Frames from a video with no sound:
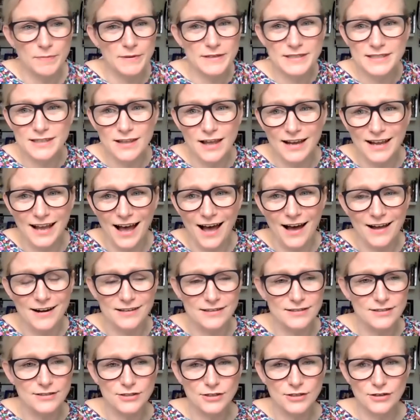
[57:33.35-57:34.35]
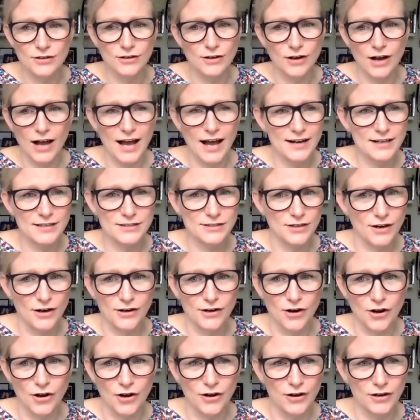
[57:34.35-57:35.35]
But it's like artists too. Artists
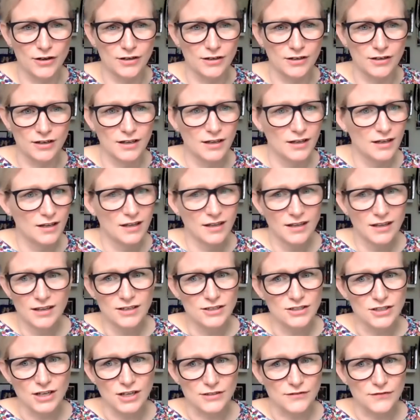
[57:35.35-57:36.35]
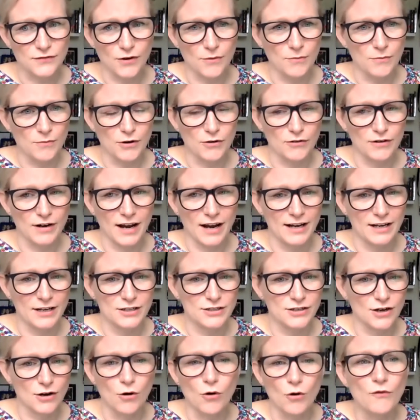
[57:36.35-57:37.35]
don't earn just from creating
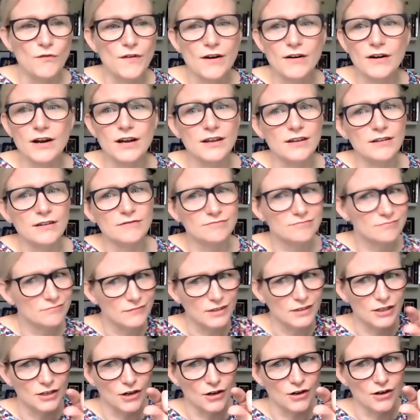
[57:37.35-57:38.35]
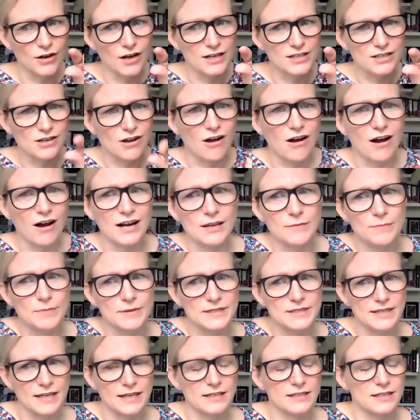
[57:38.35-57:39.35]
show, or very, you know, a tiny
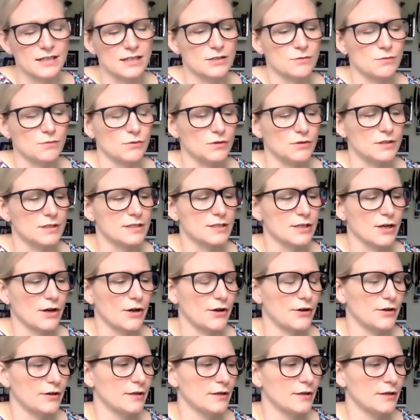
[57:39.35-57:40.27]
percentage would. So